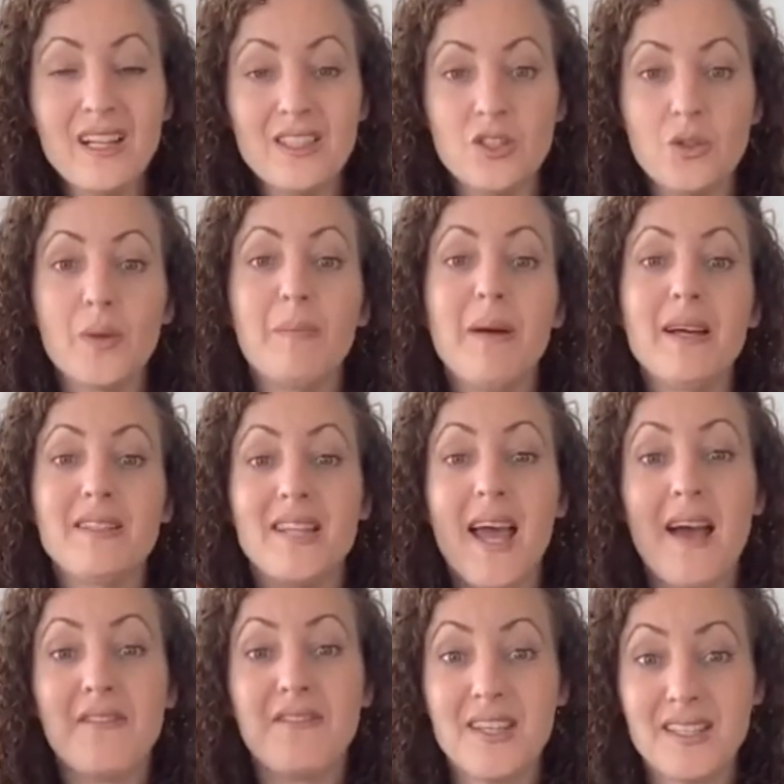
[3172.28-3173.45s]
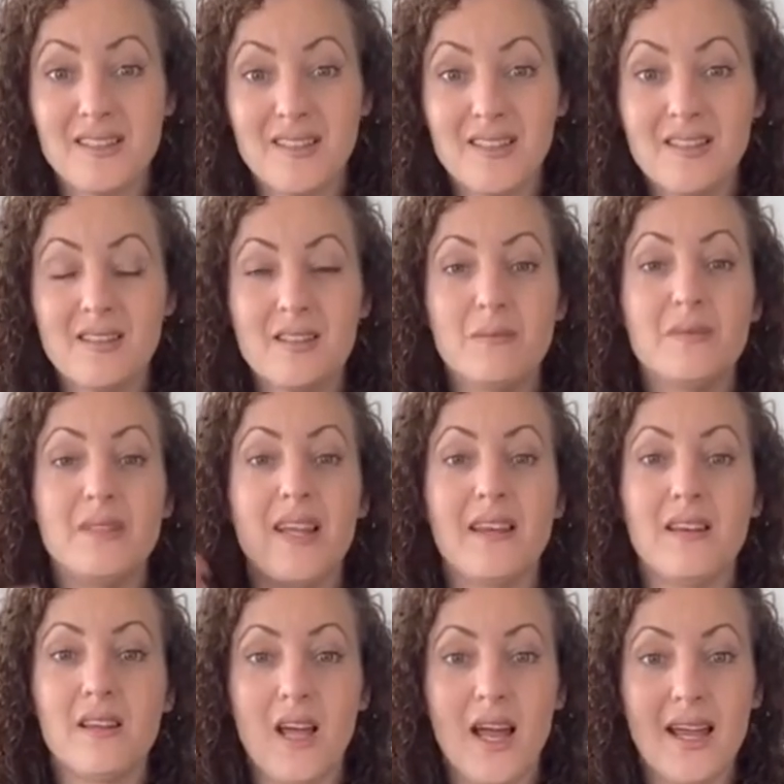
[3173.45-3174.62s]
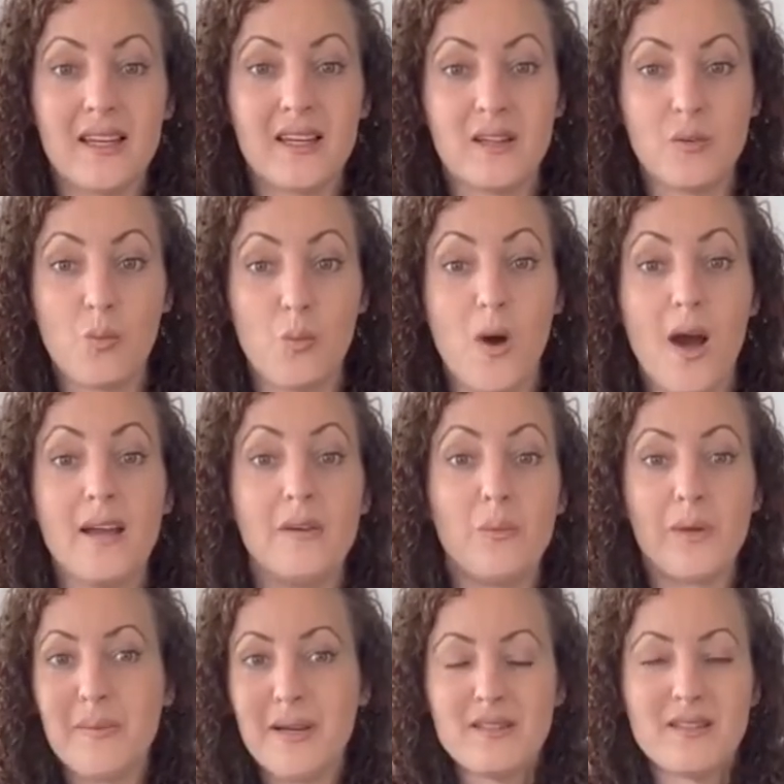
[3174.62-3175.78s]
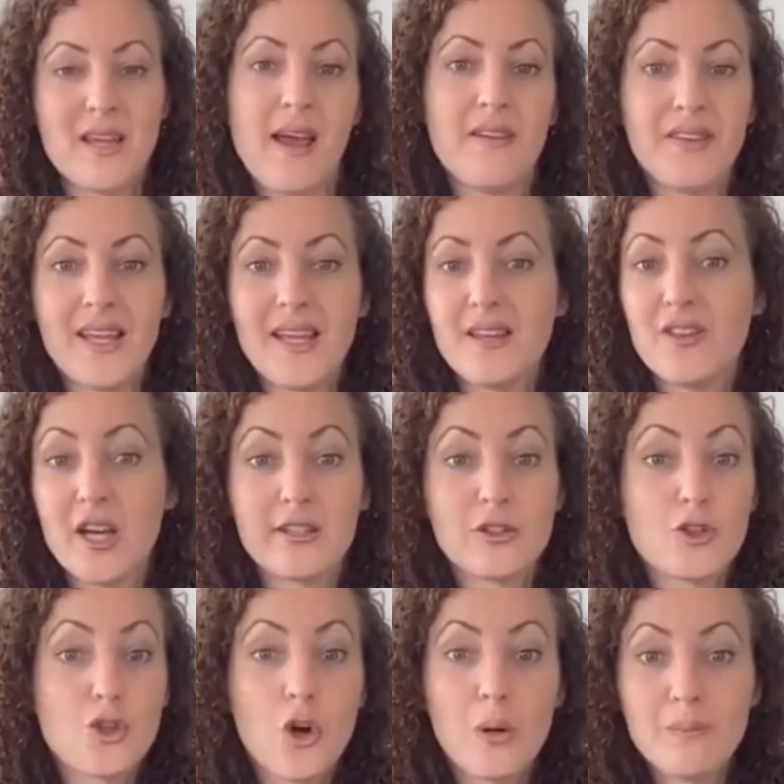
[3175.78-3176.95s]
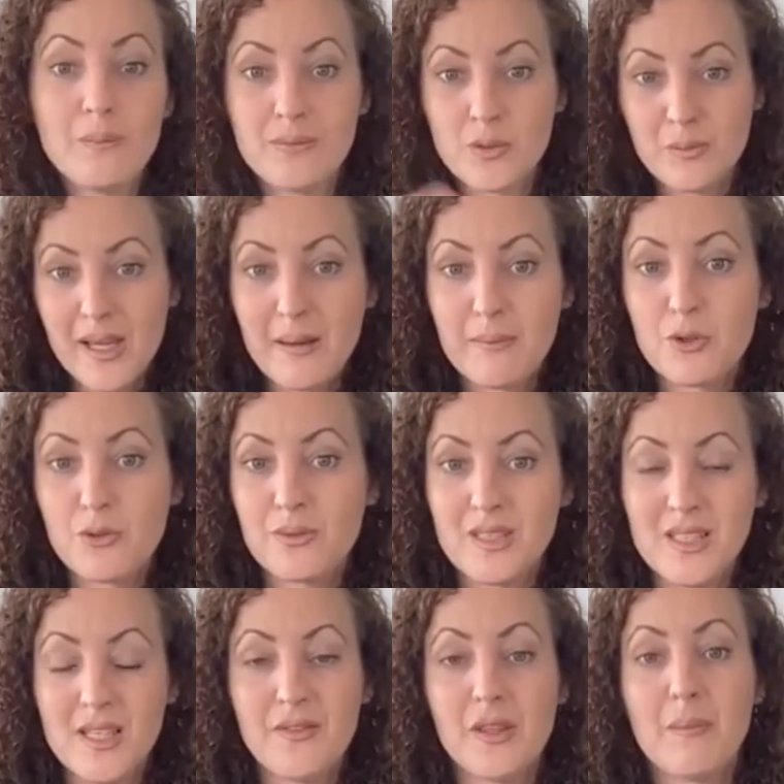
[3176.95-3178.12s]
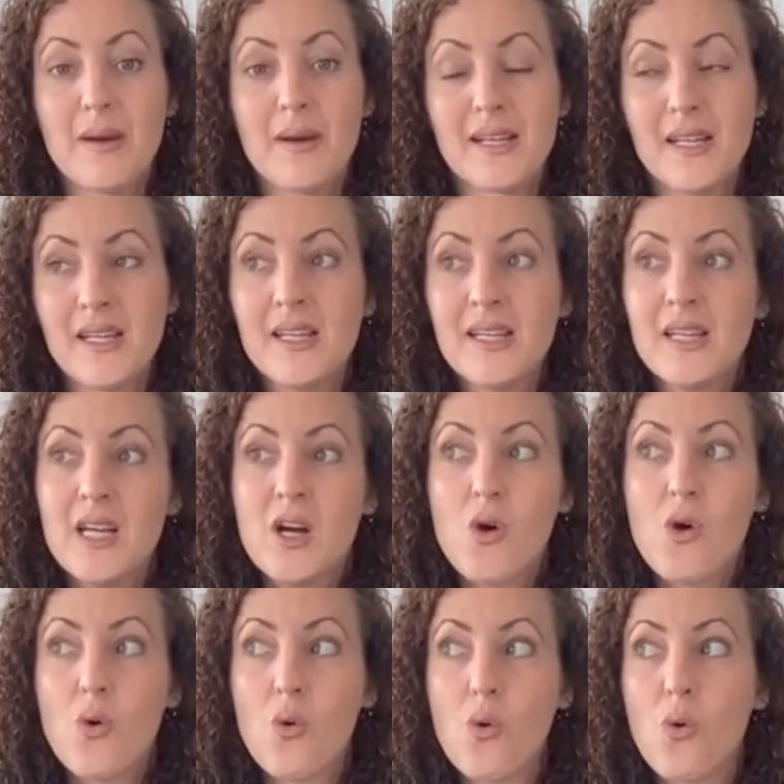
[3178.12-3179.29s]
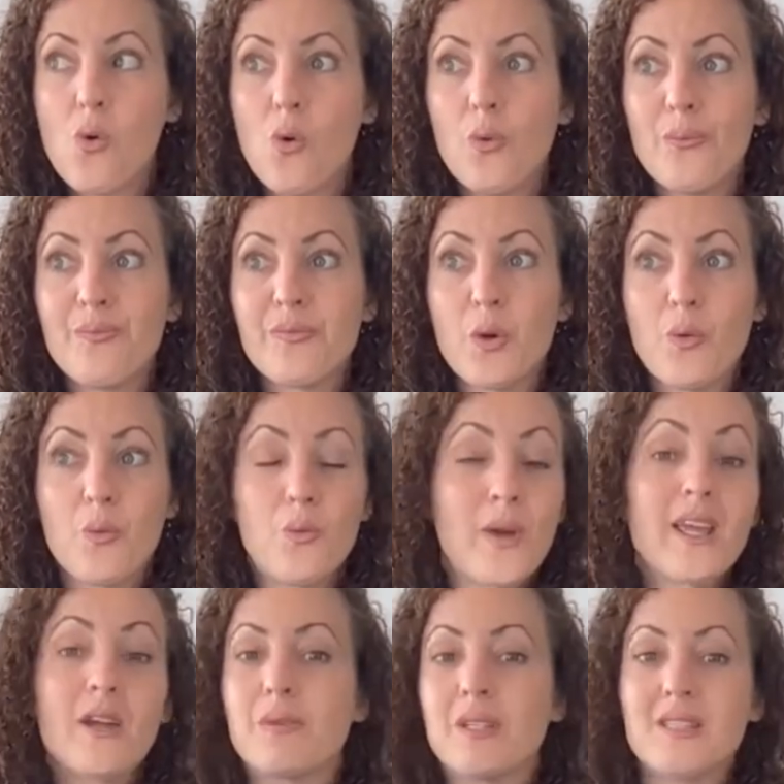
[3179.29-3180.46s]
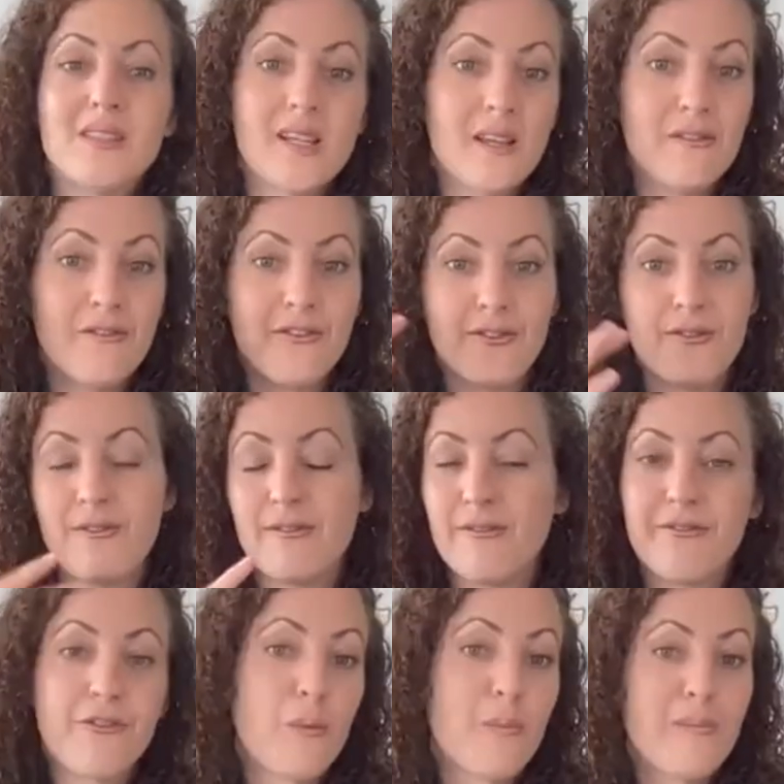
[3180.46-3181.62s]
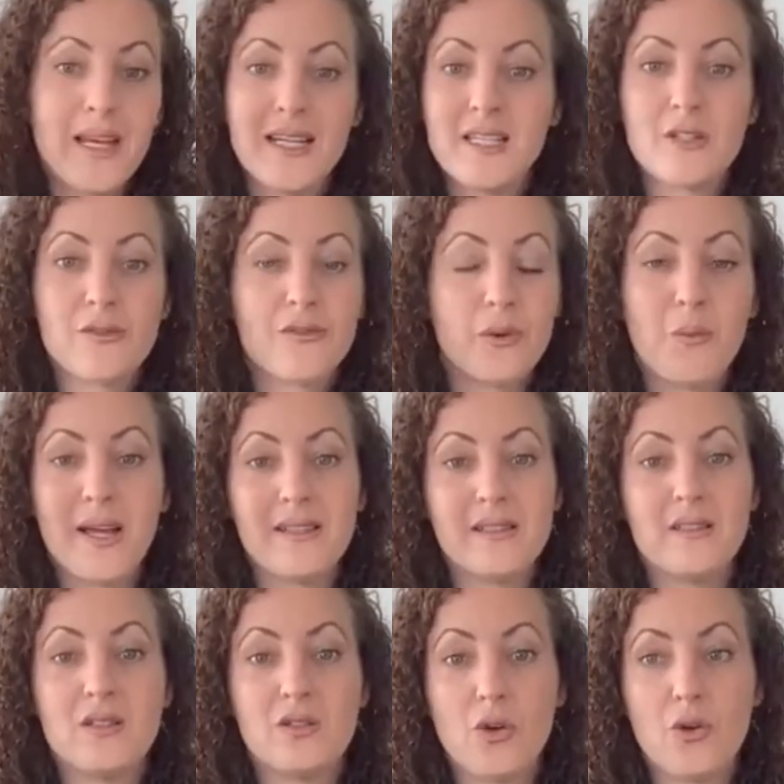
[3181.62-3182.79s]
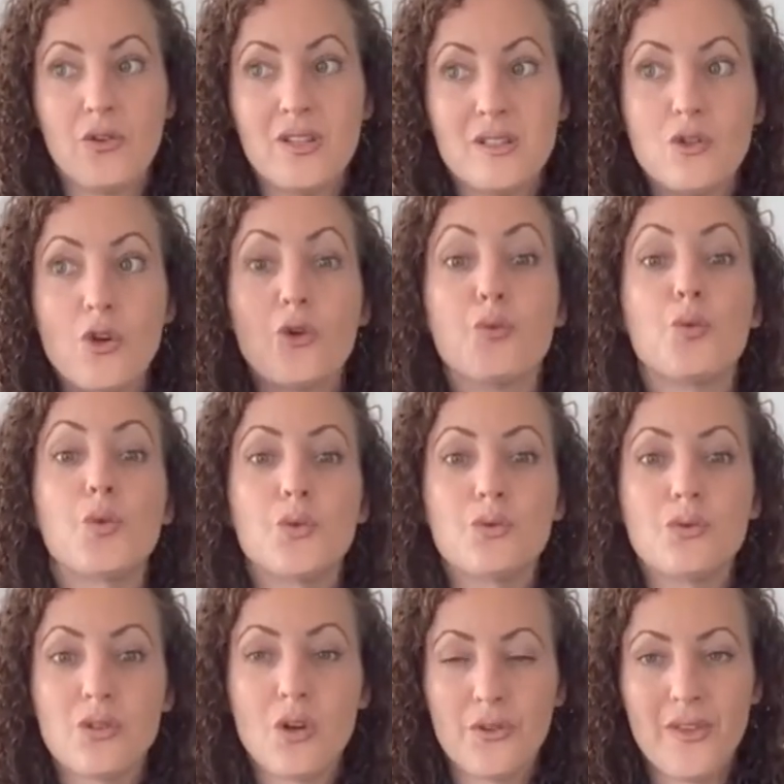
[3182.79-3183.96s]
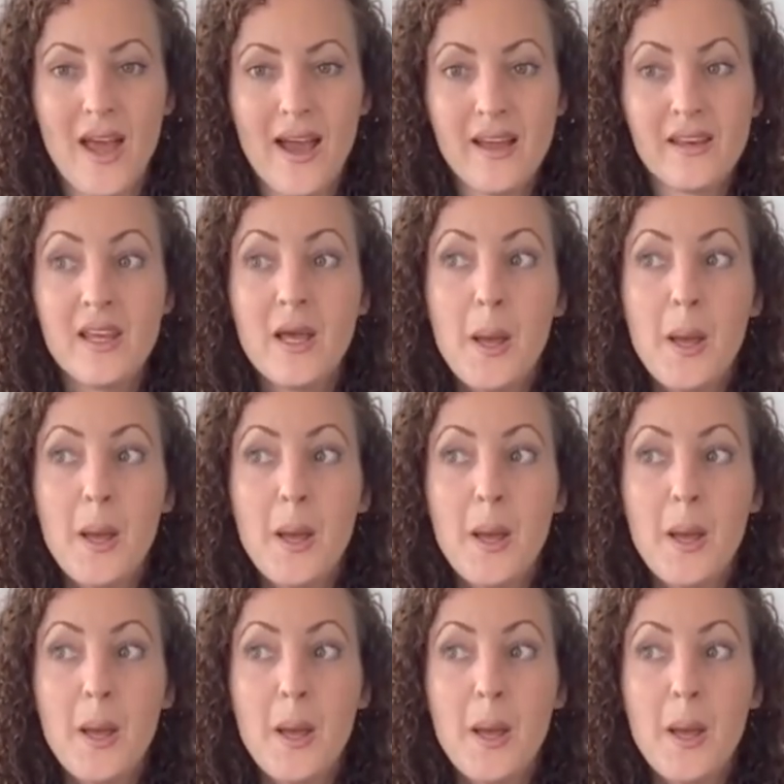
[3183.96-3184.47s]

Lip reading: So we must have these systems, and like one, we must have either a job to be able to receive in the money, or we can receive from many different ways. So there's no rules on that.